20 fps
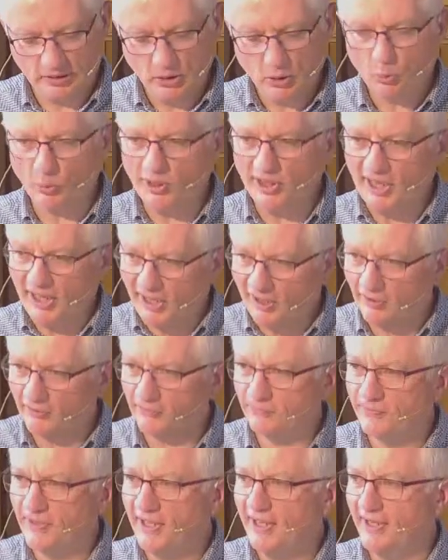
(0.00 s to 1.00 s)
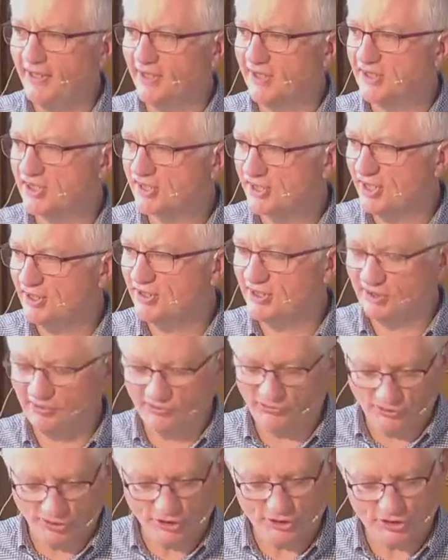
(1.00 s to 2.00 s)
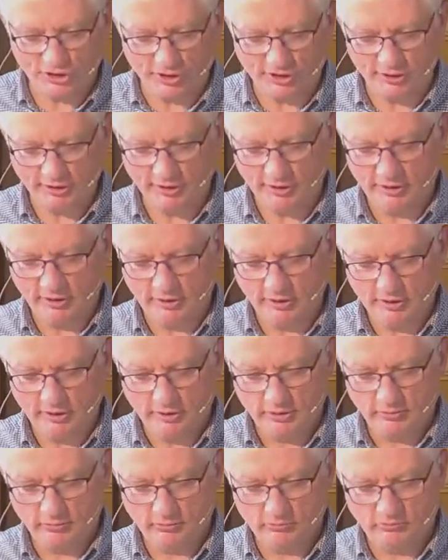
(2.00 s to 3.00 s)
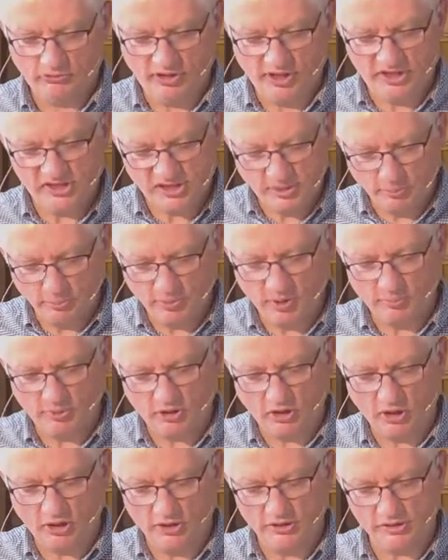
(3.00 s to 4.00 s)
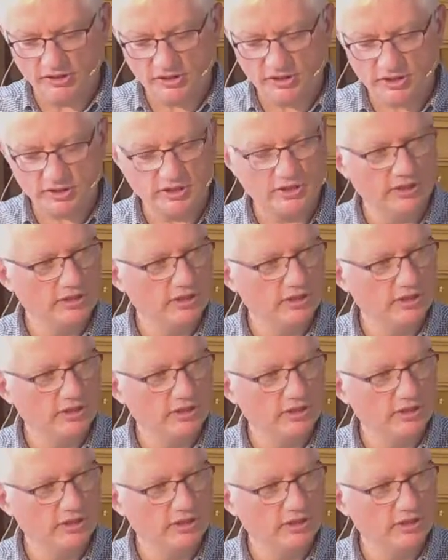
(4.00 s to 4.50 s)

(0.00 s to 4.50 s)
We have an exciting future, very simply because